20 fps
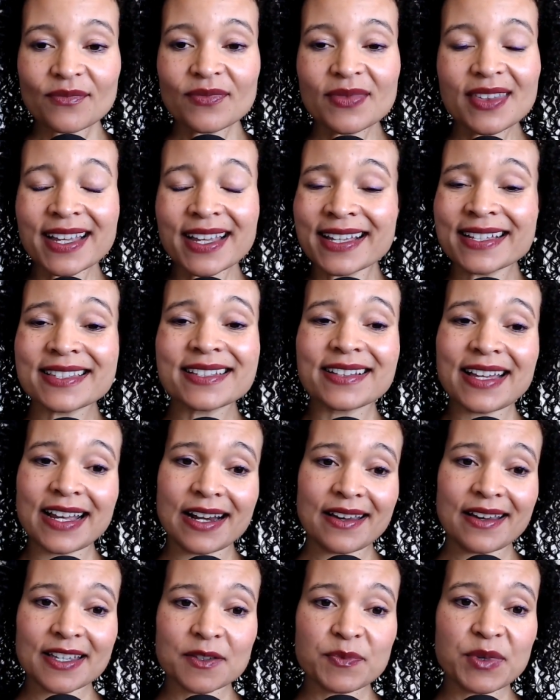it's
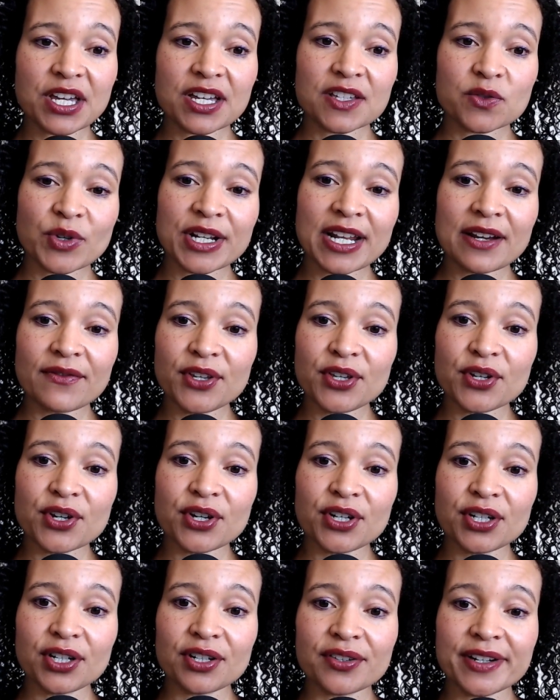hilarious because whenever you
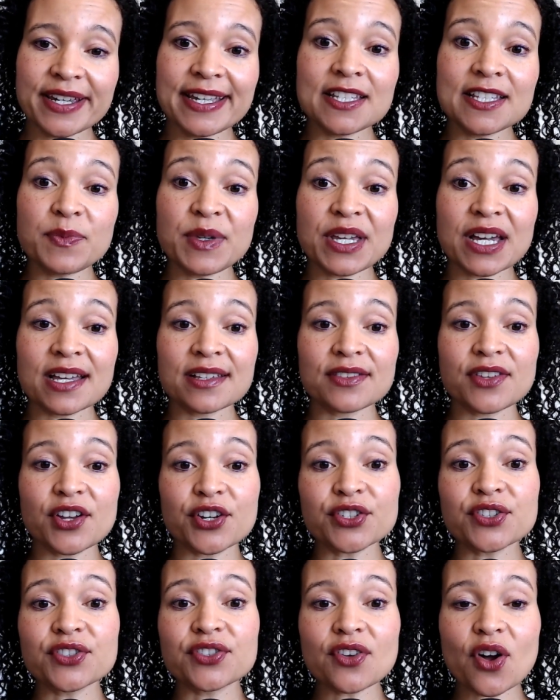cook greens, because they're
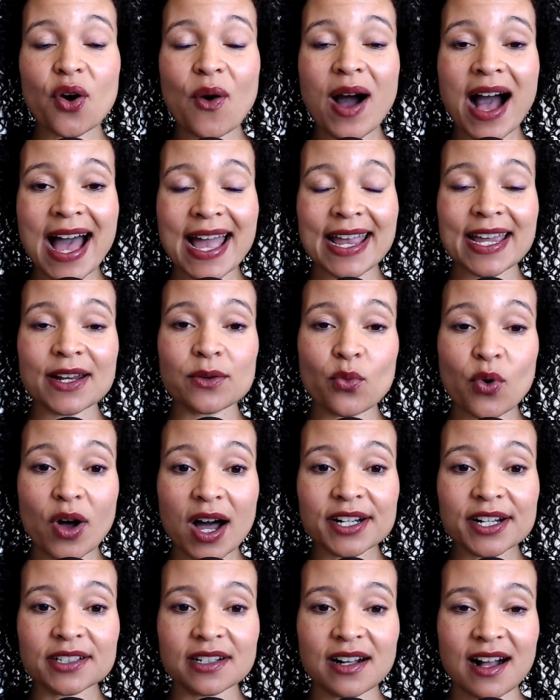so high in
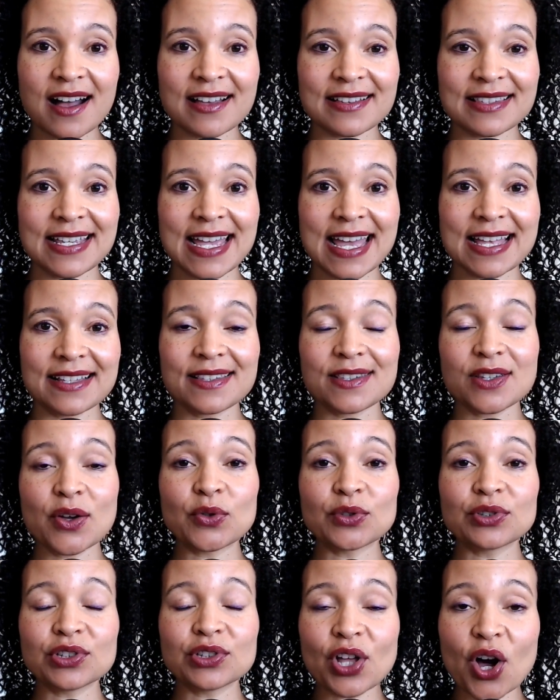water content, so
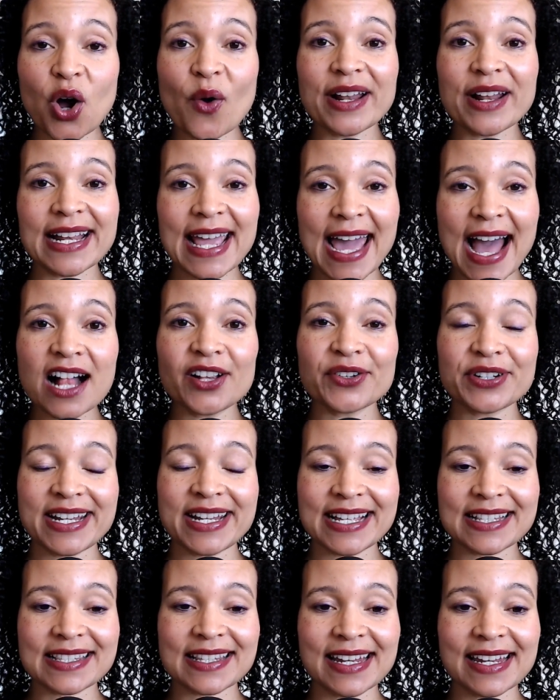low in calorie
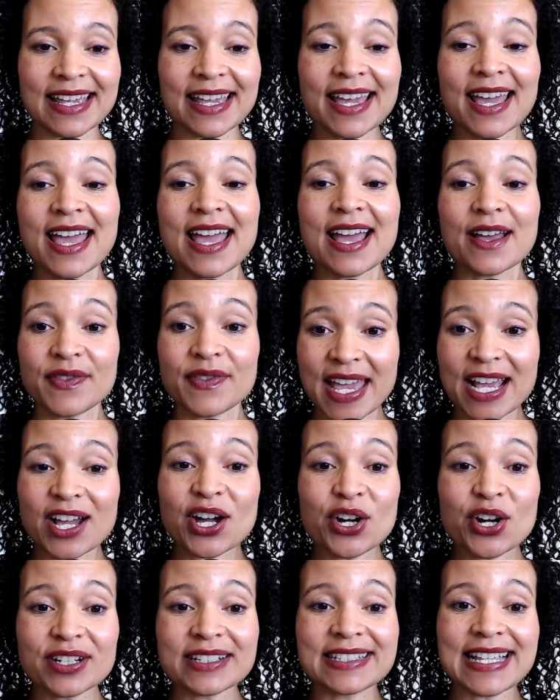density, they
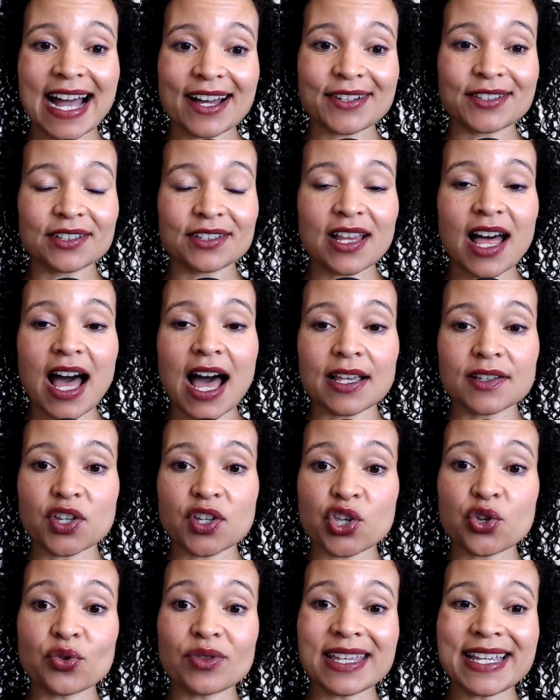cook down a lot. So
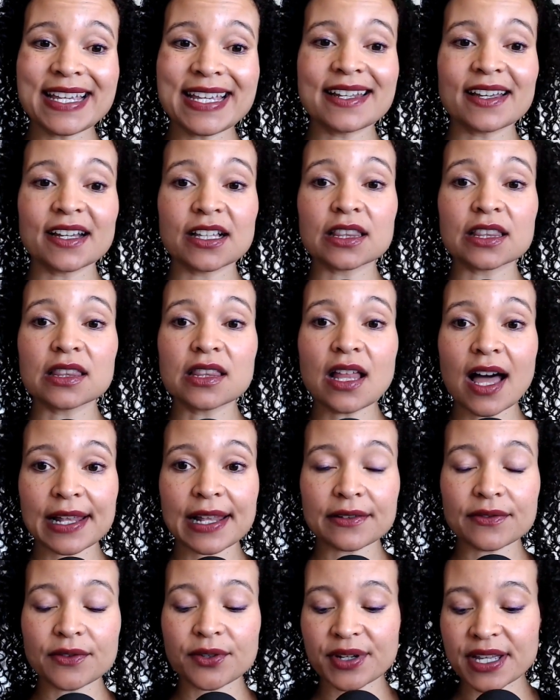you need a lot
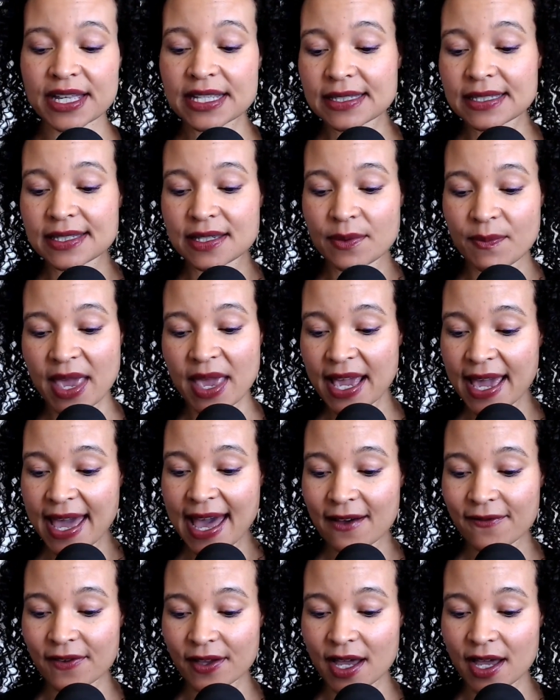of greens to make a
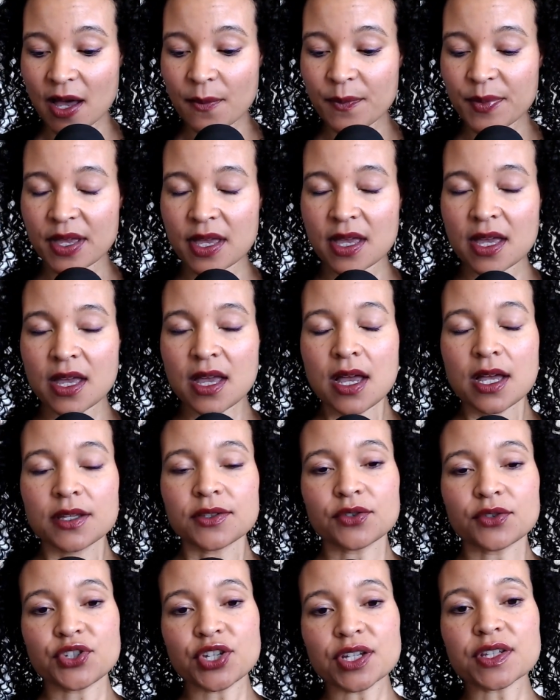half a cup. So
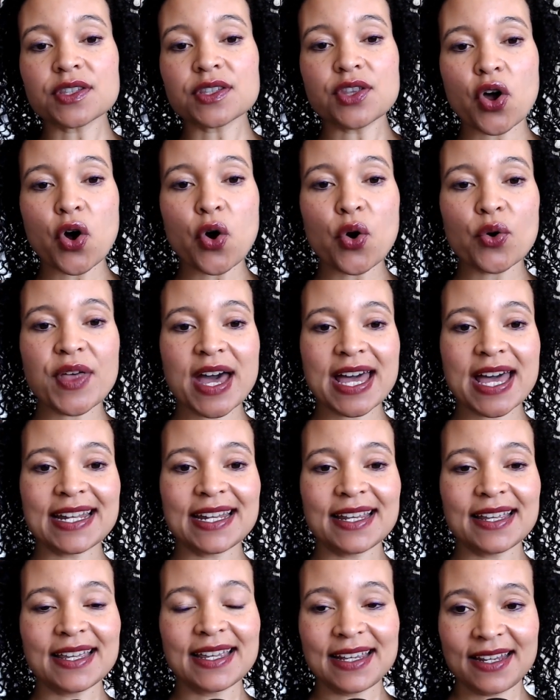just know that
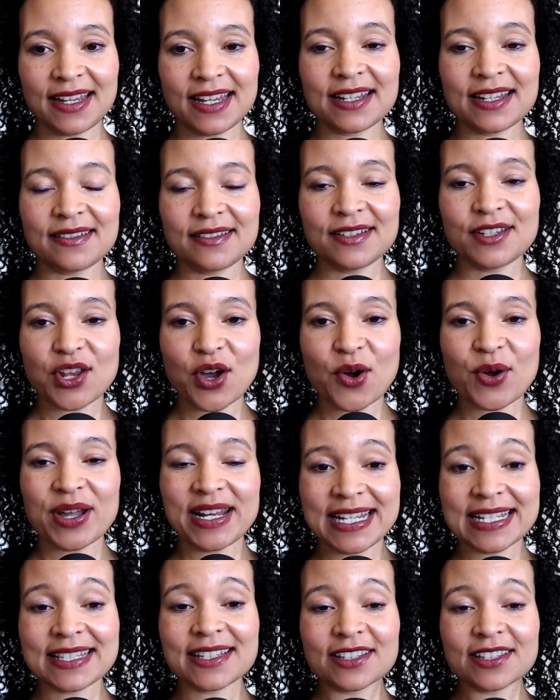it
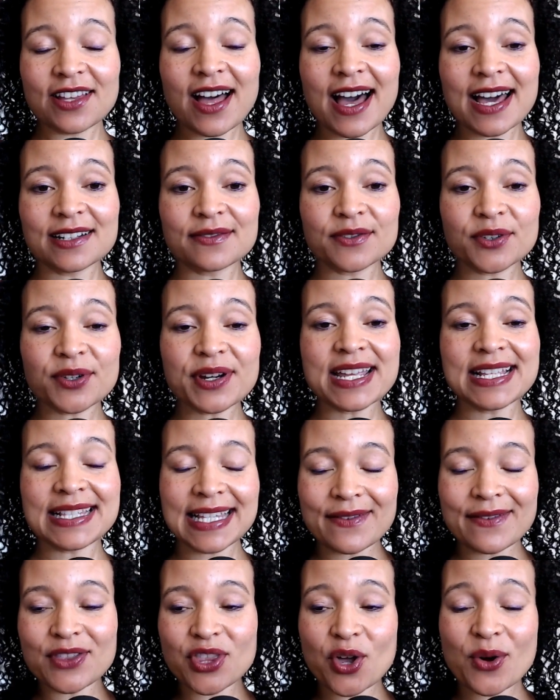is a lot of greens,
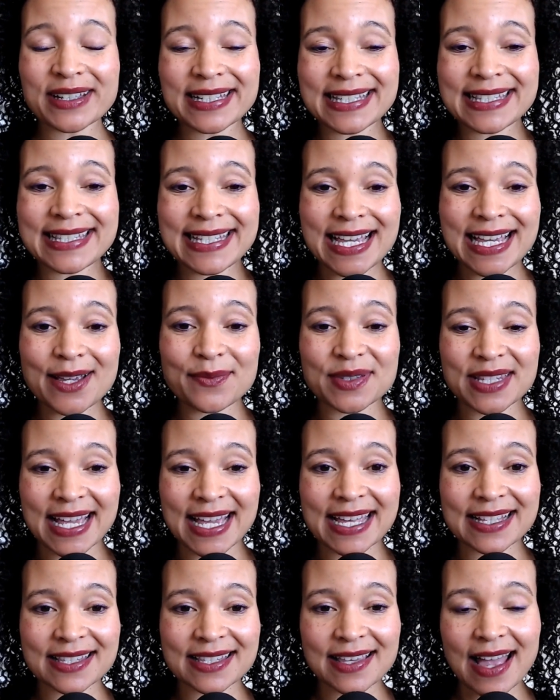even though it seems like
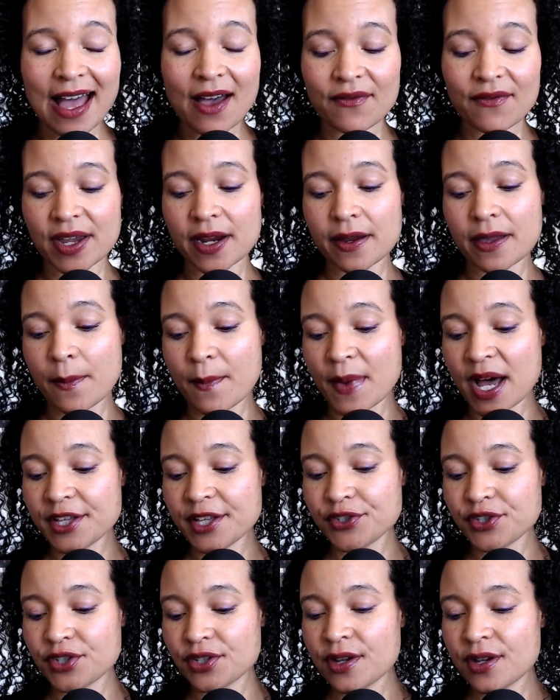it's not very
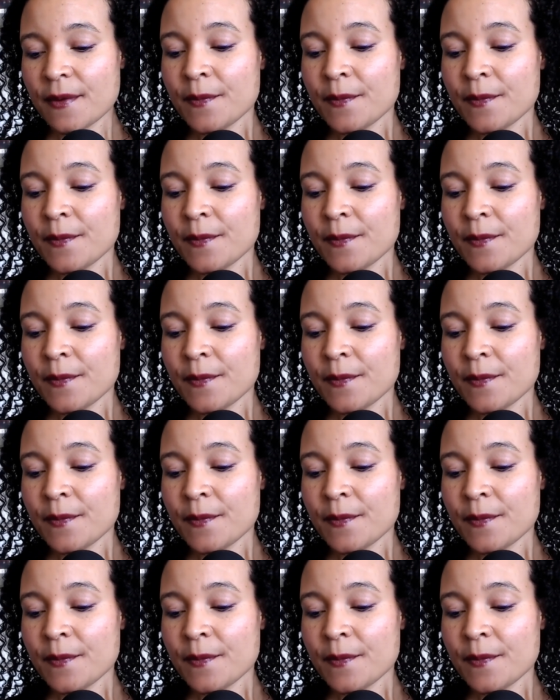much.